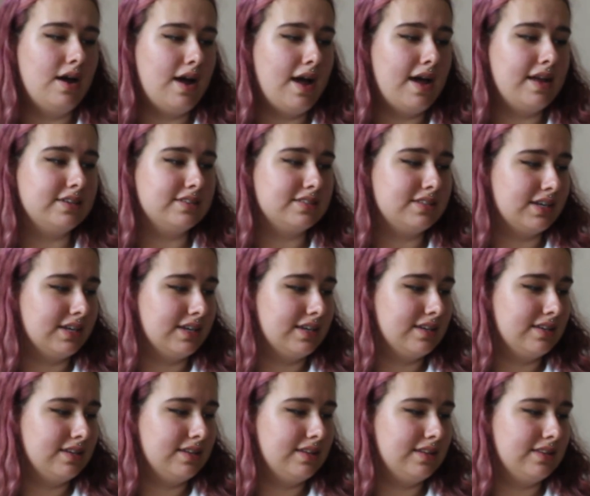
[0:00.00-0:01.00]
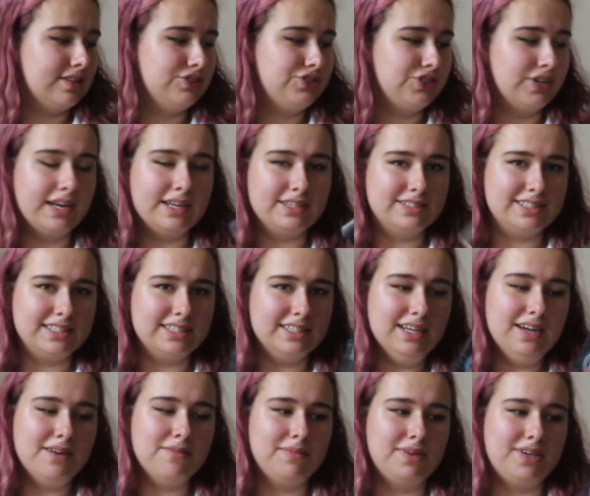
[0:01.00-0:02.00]
And it's like the
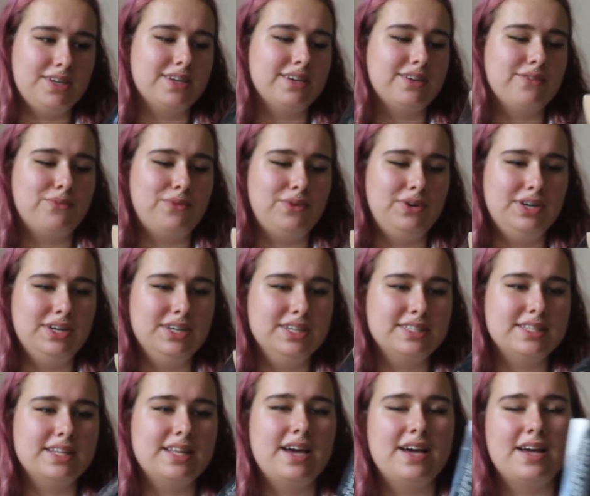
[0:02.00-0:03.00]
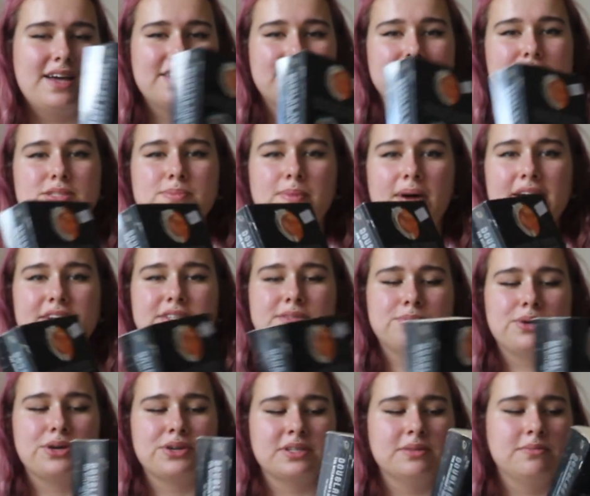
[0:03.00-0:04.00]
trilogy. I'm like, what? The spine is
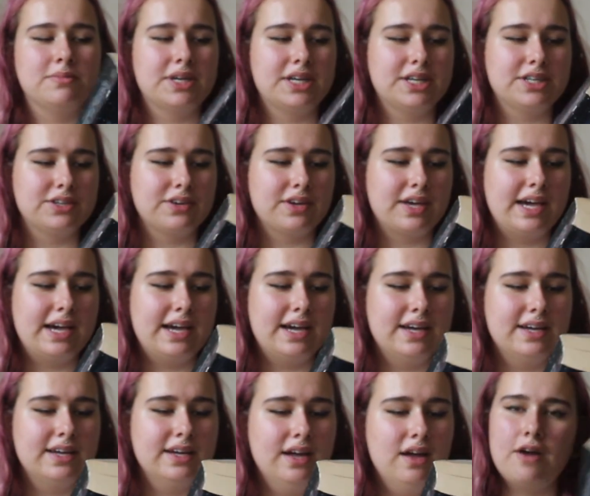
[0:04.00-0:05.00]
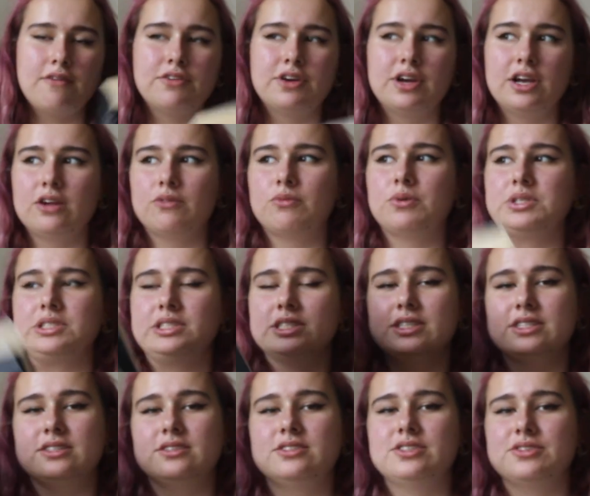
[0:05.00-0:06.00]
broken, but I don't care. I really
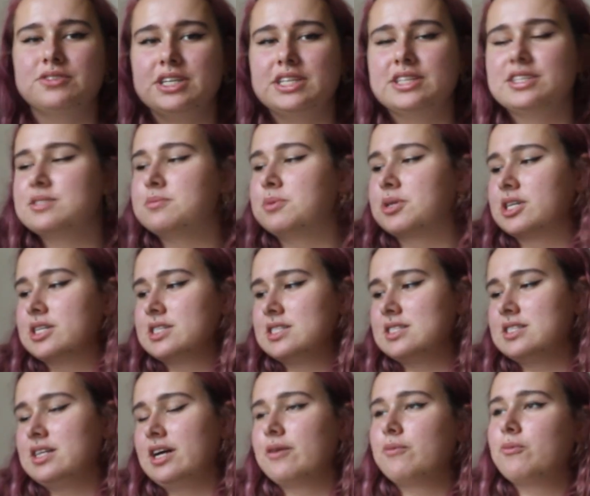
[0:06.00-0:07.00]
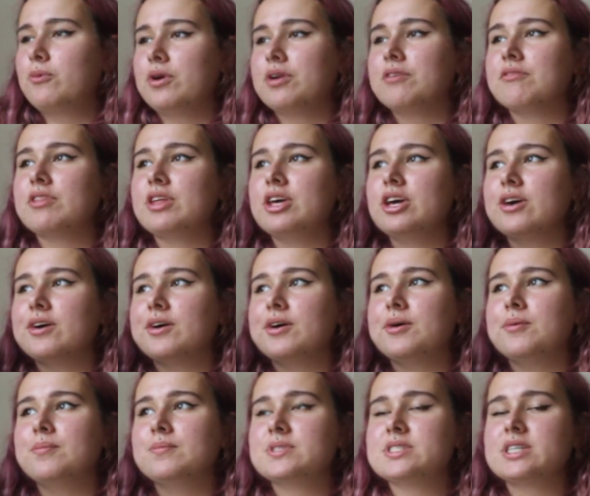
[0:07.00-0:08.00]
wanted to read this book because it's like one of the
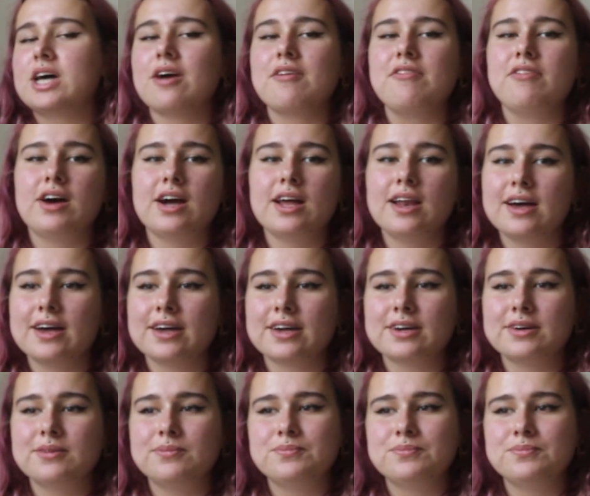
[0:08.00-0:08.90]
sci-fi like